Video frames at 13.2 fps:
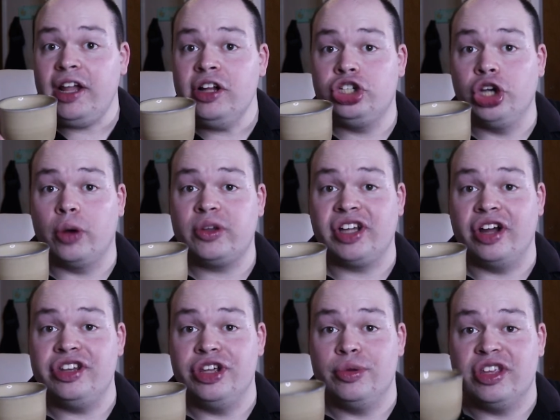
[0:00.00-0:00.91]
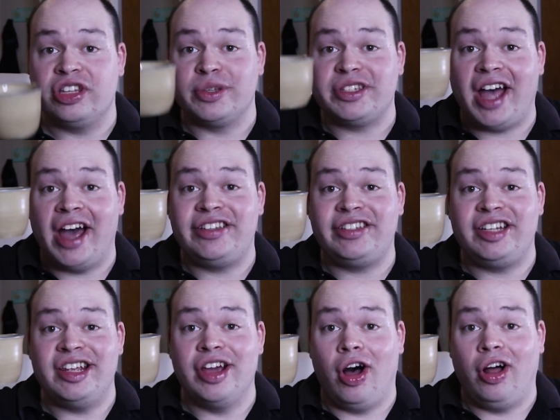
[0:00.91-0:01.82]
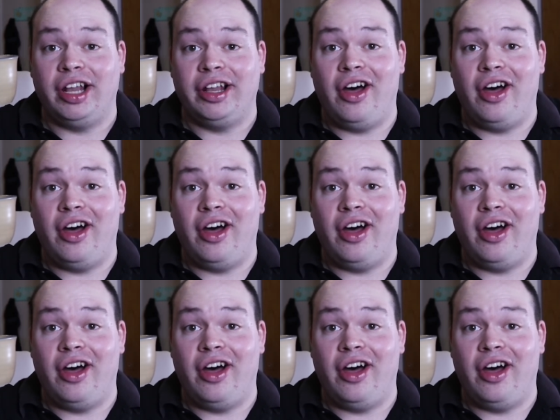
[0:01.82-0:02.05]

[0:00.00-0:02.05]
Joke's on you, this was iced tea all